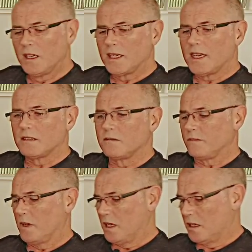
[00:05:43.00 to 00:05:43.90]
Now,
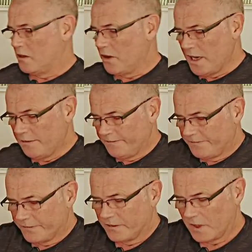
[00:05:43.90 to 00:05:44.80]
great.
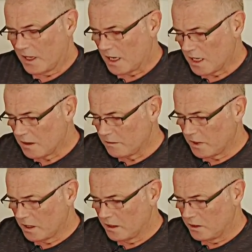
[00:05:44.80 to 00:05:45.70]

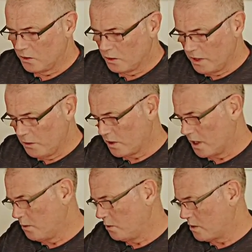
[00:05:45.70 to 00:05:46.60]
Normally what I
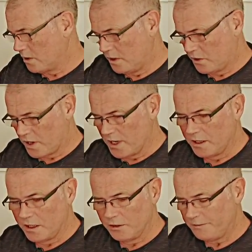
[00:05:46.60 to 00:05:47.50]
would want to try and
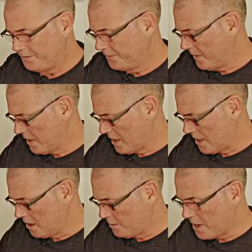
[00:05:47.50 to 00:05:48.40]
do
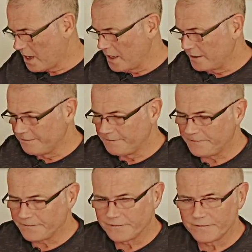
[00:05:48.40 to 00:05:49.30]
as a pilot,
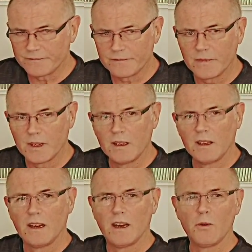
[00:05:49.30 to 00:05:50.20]

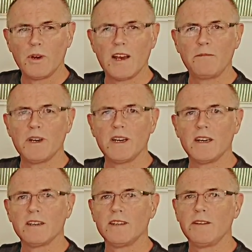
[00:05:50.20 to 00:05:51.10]
I want to have my
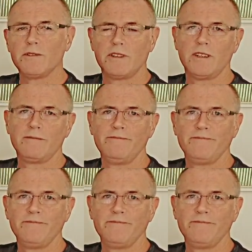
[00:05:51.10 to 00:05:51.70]
eye on everything.